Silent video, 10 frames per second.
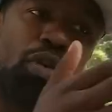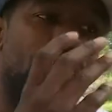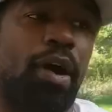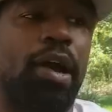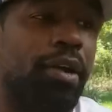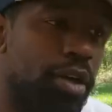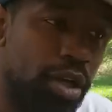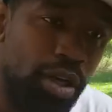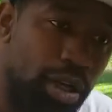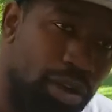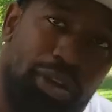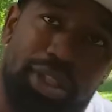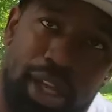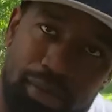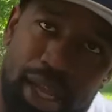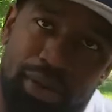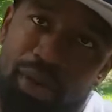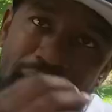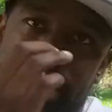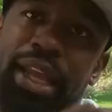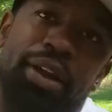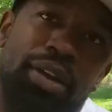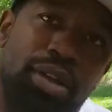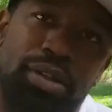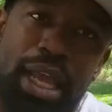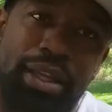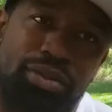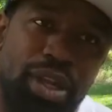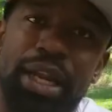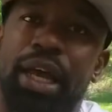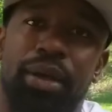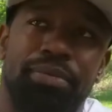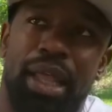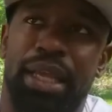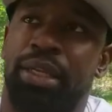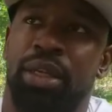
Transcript: fire or something. Like right there, like straight up, like